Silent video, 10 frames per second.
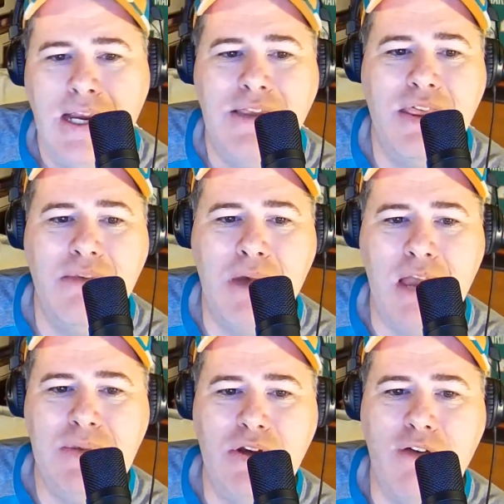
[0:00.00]
And then the
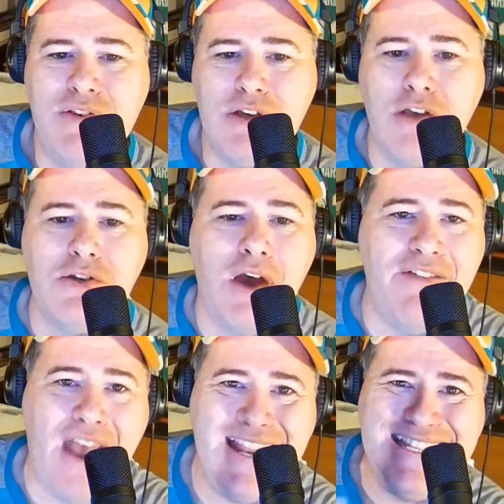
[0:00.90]
Miami Dolphins also
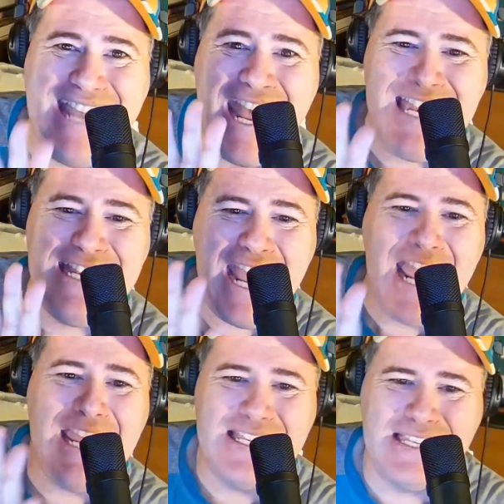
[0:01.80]
have had 10
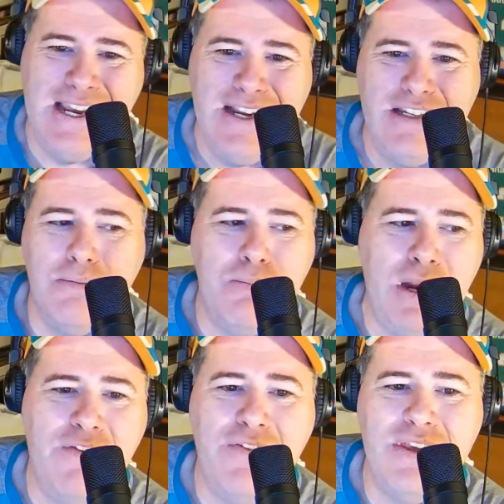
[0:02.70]
days to
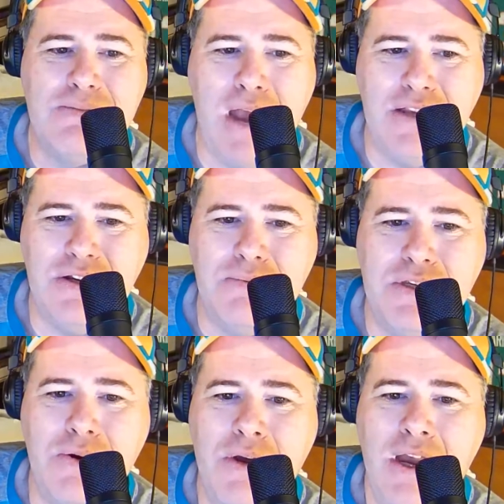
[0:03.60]
prepare for this matchup.
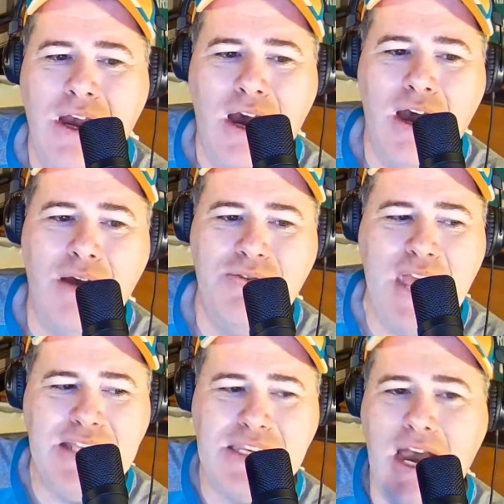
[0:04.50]
So
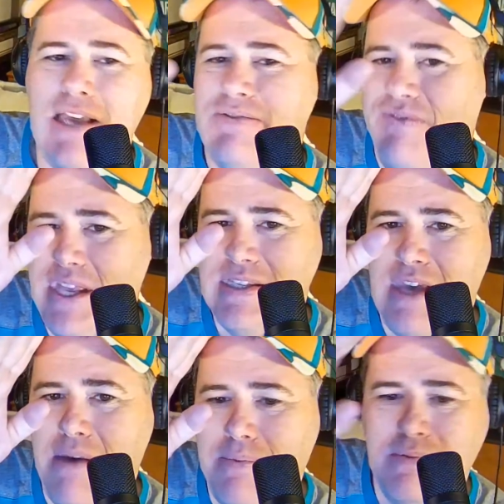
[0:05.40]
thanks, guys. Fins
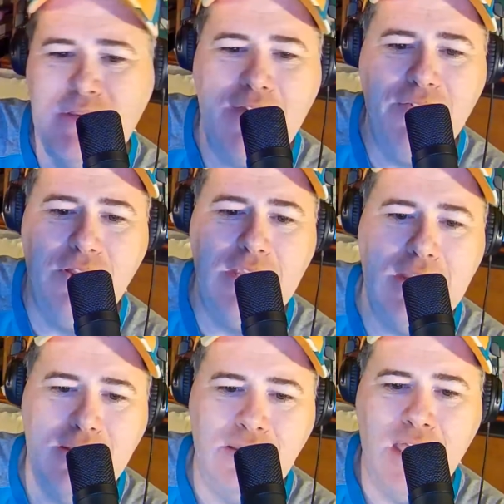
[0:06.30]
up.
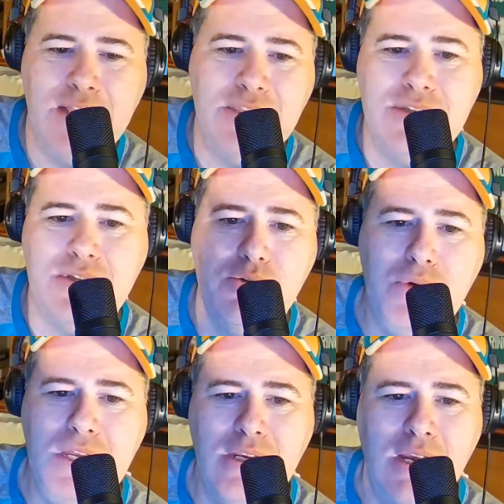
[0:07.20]
Definitely like this
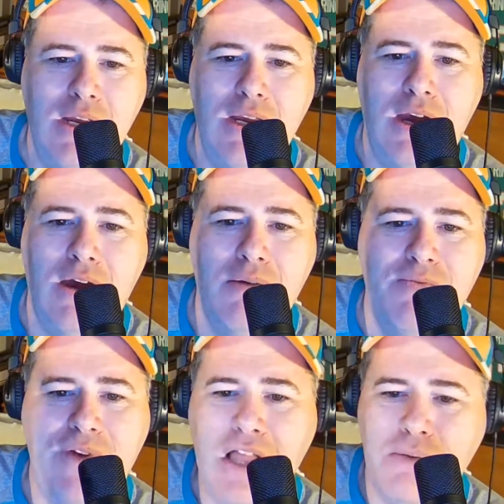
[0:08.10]
tweet.
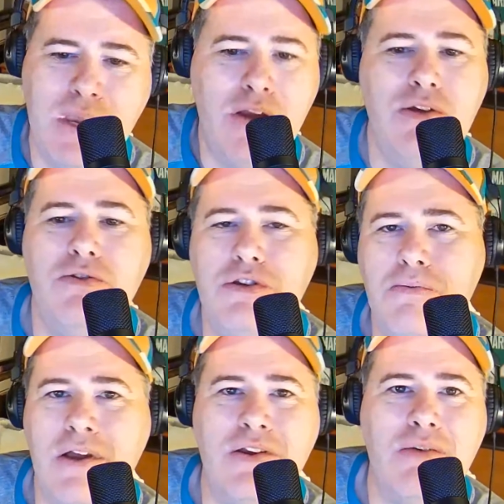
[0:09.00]
Follow me on
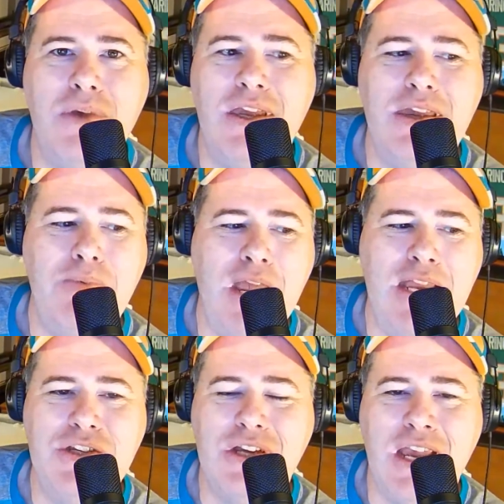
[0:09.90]
YouTube under the Big E
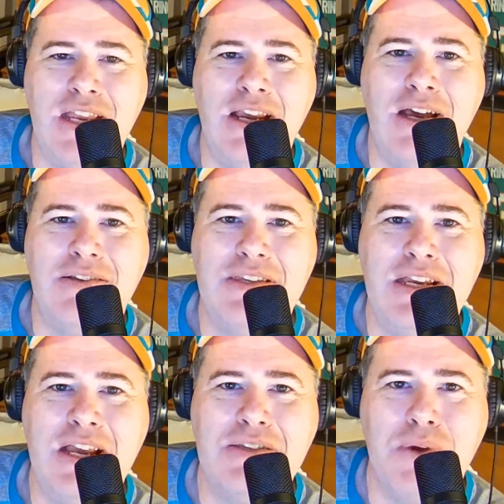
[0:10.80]
page, and see
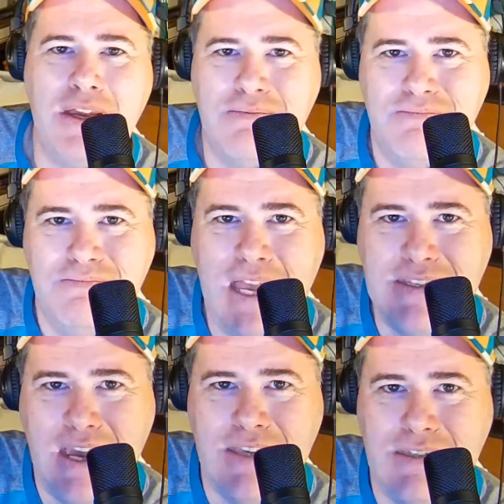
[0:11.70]
you next week.
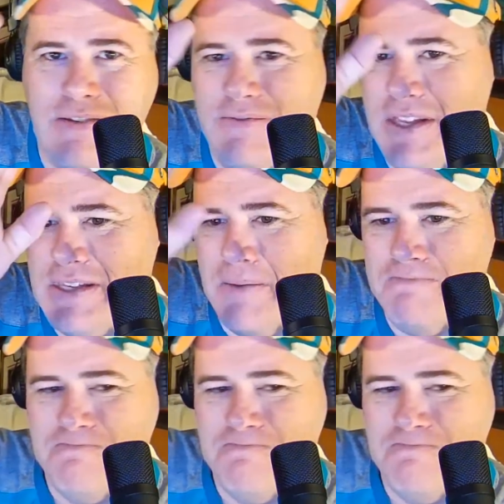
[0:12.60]
Thanks, guys. Fins up.